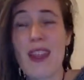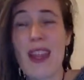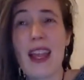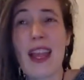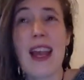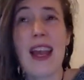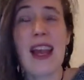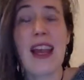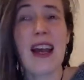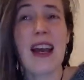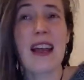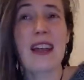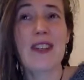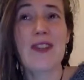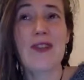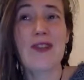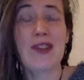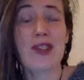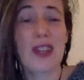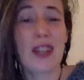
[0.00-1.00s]
hey, I
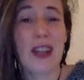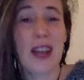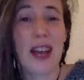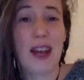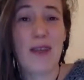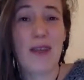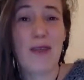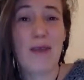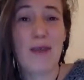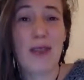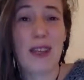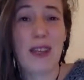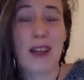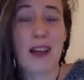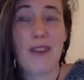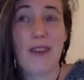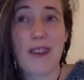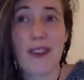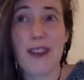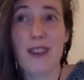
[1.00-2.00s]
told you that I would be
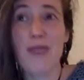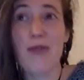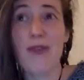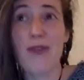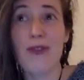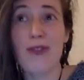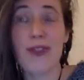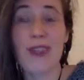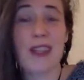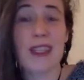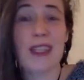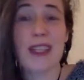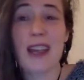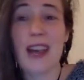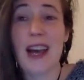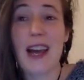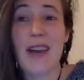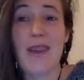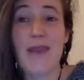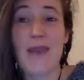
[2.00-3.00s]
available for this
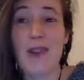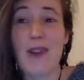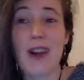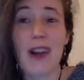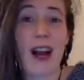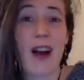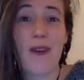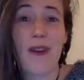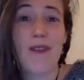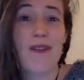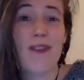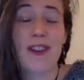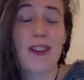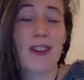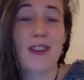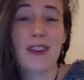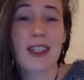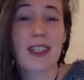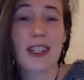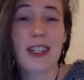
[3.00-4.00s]
time, or
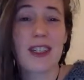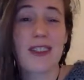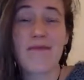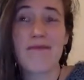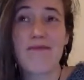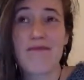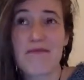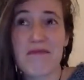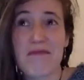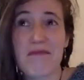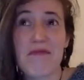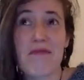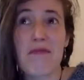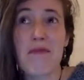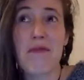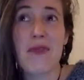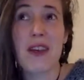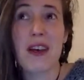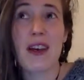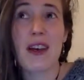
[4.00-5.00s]
however
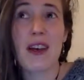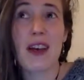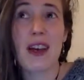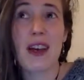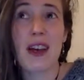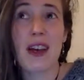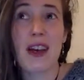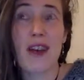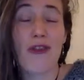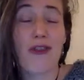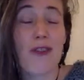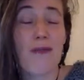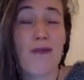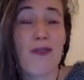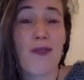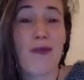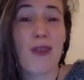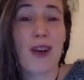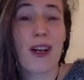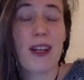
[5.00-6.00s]
the
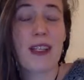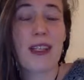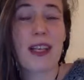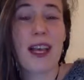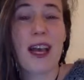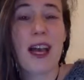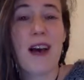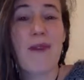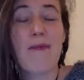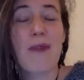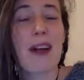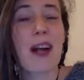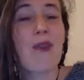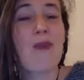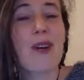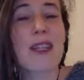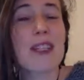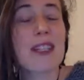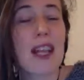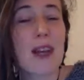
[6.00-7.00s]
agreement was, but I
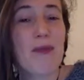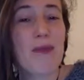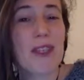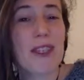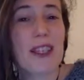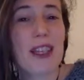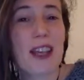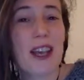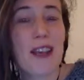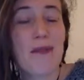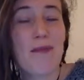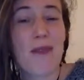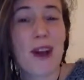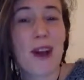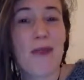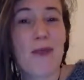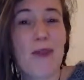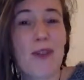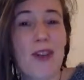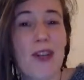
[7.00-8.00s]
wasn't able to keep my
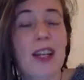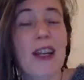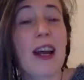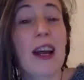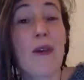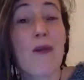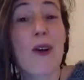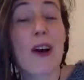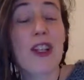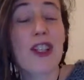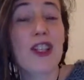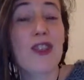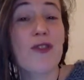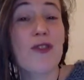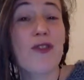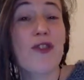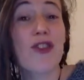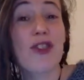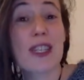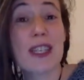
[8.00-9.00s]
word, and I want to
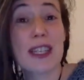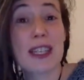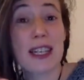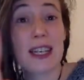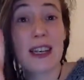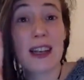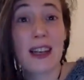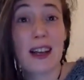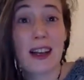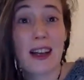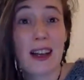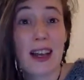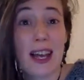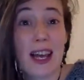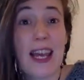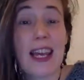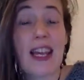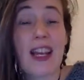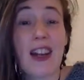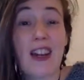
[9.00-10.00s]
first
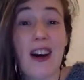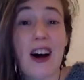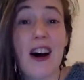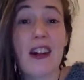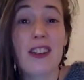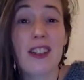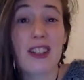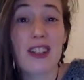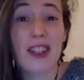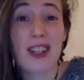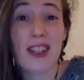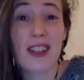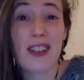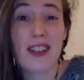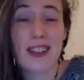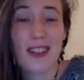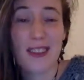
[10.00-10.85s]
acknowledge it.